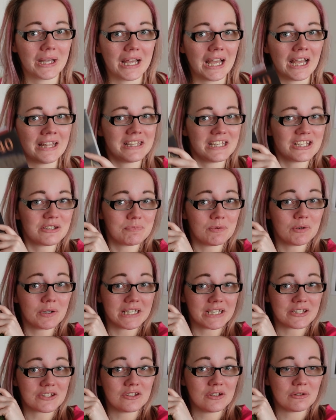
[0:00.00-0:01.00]
and this book
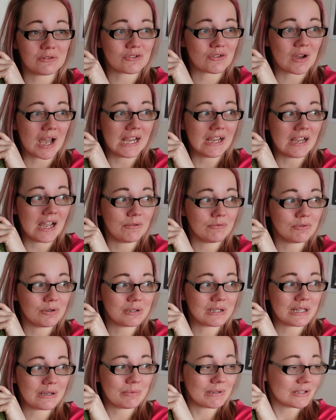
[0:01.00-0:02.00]
is new, so I have no
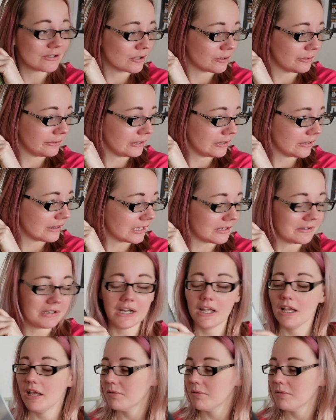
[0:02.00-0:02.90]
idea what's going on there.